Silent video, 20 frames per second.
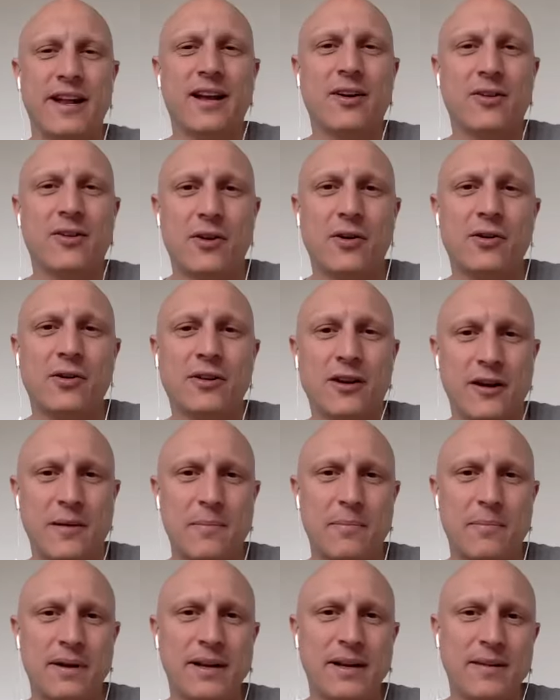our own
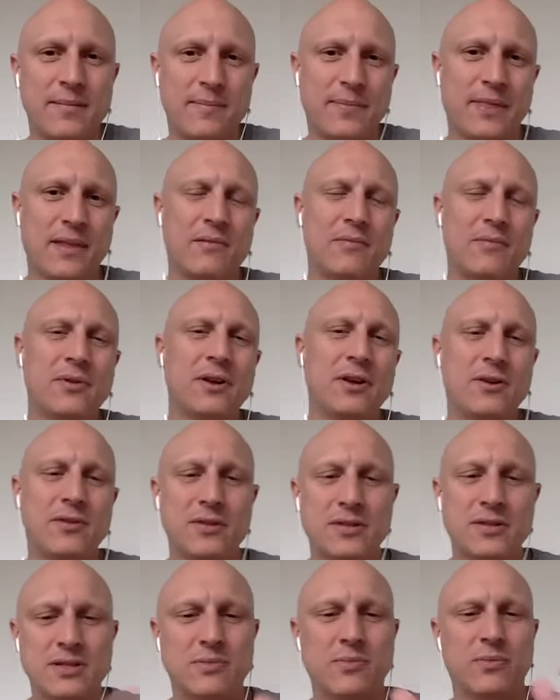company, we
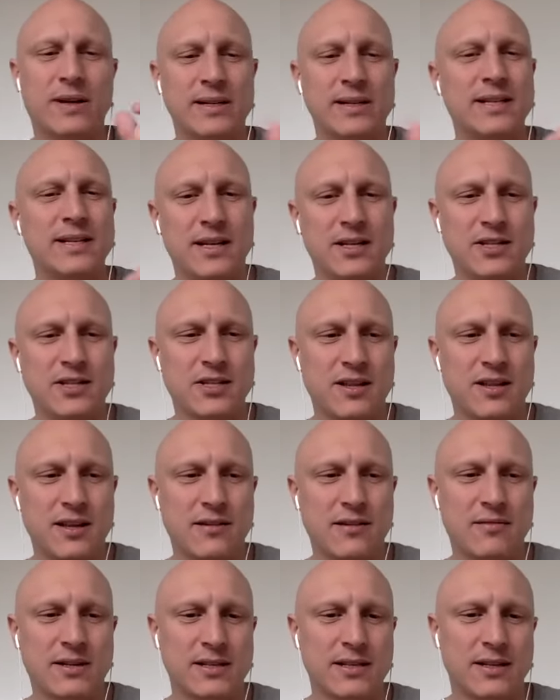noticed one tension that
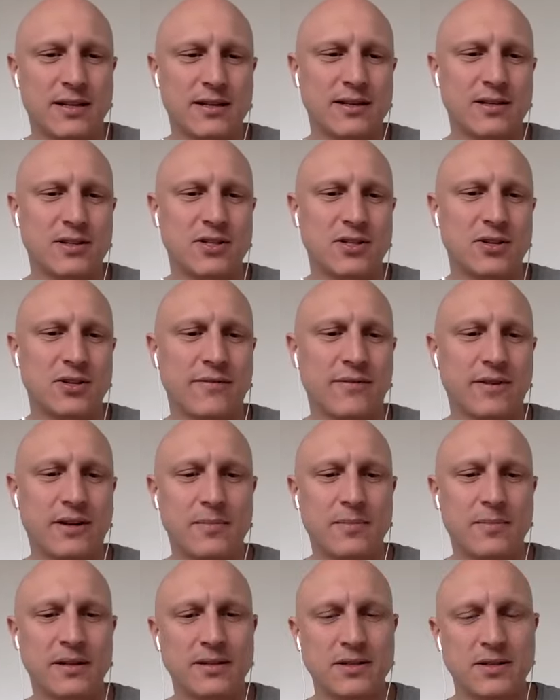we didn't enjoy very
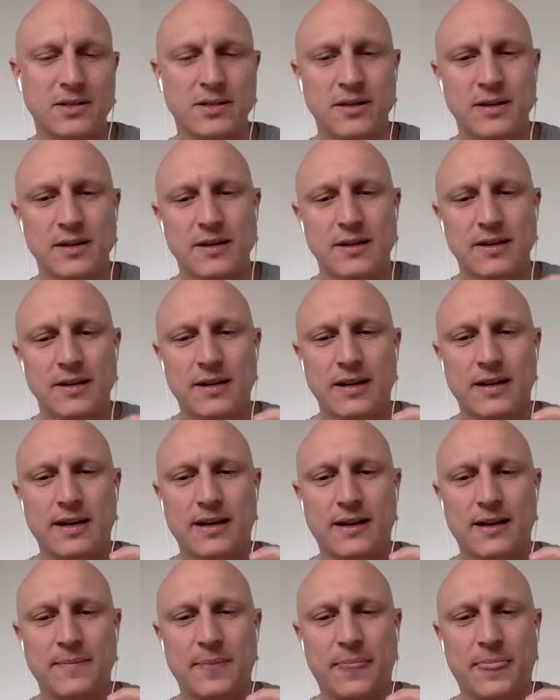much.
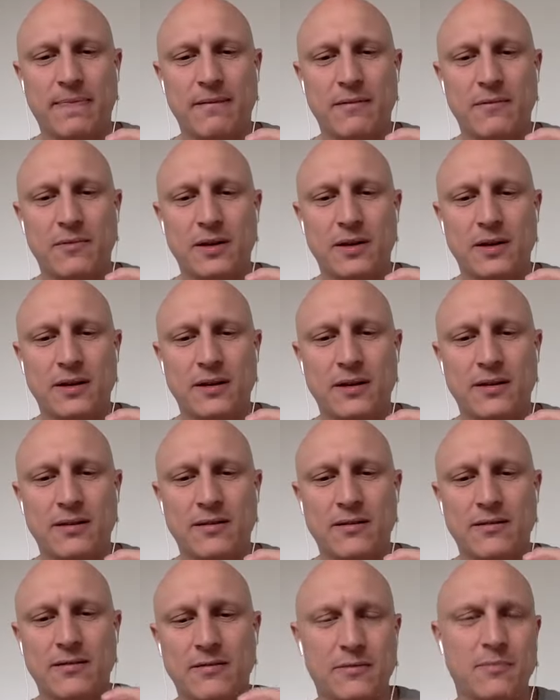
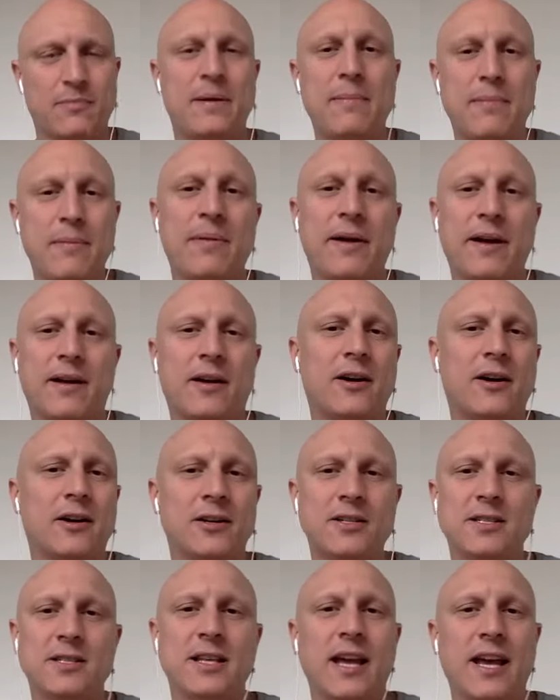When people buy
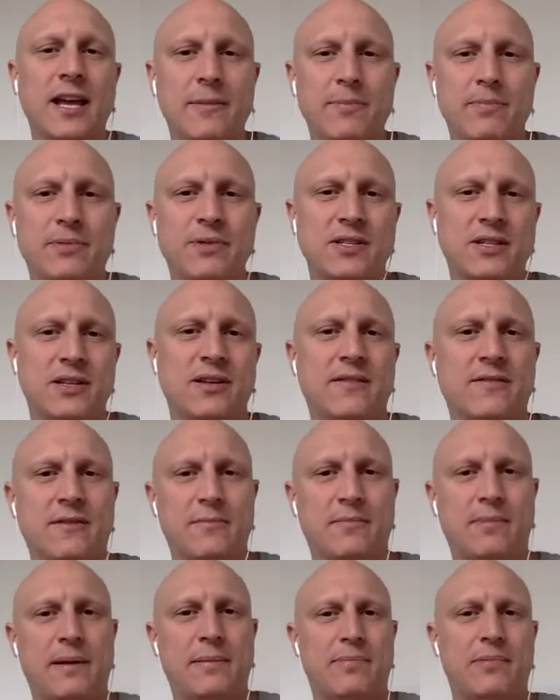cars, 80% of the
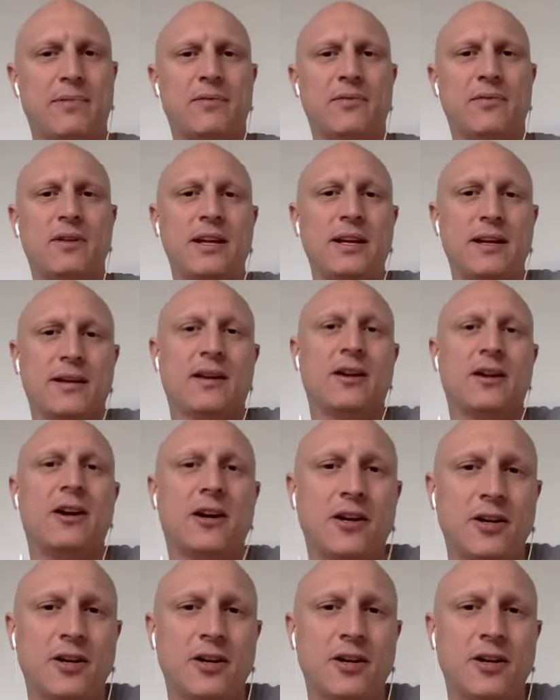people who need a car